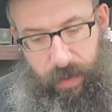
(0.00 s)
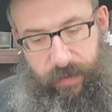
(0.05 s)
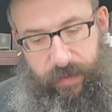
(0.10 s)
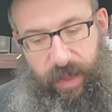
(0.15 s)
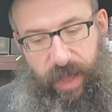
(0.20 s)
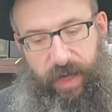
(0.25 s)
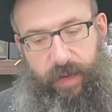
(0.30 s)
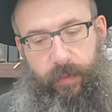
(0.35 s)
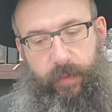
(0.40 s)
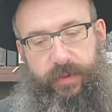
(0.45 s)

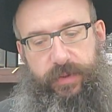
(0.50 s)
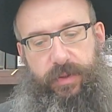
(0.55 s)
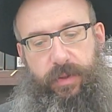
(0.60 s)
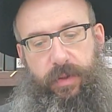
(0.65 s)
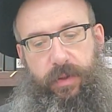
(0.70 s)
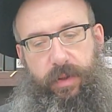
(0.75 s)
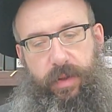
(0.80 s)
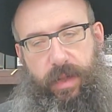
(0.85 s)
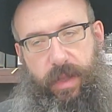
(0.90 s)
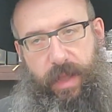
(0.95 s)
the animal
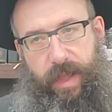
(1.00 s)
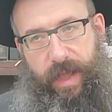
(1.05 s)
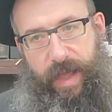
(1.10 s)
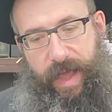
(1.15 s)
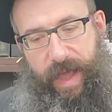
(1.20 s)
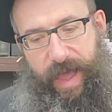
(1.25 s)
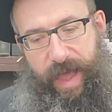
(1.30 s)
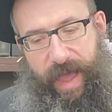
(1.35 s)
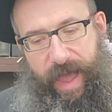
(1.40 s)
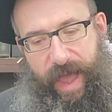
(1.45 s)
soul,
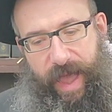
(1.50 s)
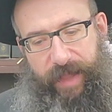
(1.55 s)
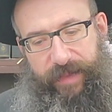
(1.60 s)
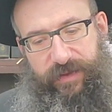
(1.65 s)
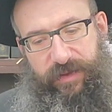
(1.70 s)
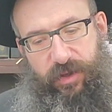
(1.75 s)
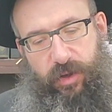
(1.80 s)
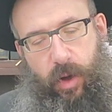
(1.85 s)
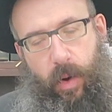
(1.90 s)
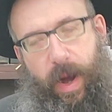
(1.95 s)
and
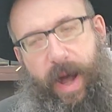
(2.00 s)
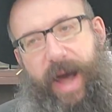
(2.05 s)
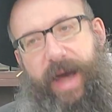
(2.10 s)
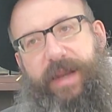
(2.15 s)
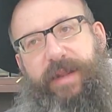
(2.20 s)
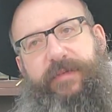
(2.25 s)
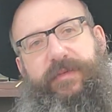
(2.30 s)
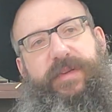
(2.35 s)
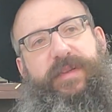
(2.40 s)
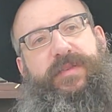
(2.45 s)
to go
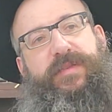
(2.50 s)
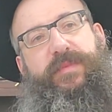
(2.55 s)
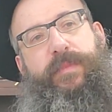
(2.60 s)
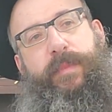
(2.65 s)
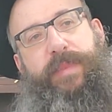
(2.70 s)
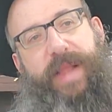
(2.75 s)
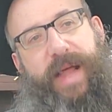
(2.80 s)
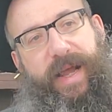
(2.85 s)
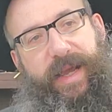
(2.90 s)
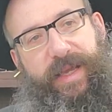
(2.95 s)
out of its
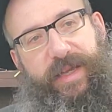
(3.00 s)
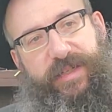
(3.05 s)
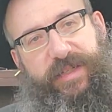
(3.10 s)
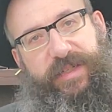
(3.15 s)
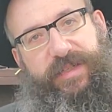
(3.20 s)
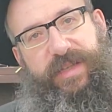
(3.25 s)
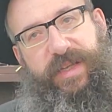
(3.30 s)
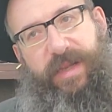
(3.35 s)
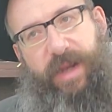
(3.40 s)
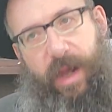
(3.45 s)
blockage
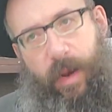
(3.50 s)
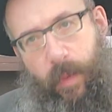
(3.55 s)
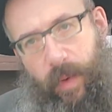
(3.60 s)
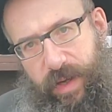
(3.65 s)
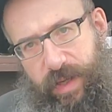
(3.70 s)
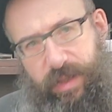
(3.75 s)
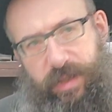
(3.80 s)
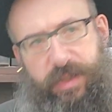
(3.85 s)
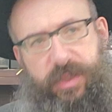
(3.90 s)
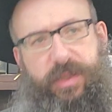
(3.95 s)
and say, no, I
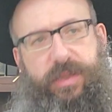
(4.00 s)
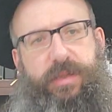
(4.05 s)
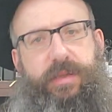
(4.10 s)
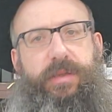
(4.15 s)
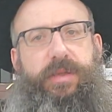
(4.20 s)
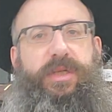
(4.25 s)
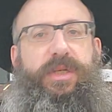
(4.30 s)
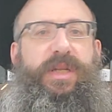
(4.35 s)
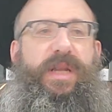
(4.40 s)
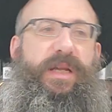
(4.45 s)
want to
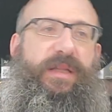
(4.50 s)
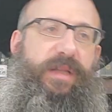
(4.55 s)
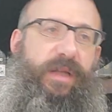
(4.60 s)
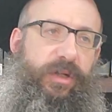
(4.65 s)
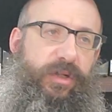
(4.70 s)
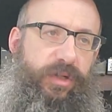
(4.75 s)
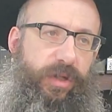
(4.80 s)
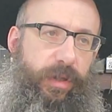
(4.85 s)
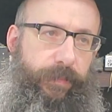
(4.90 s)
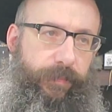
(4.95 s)
connect to
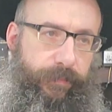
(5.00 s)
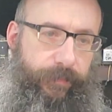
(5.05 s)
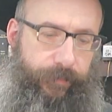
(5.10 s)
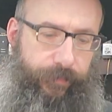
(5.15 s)
Hashem.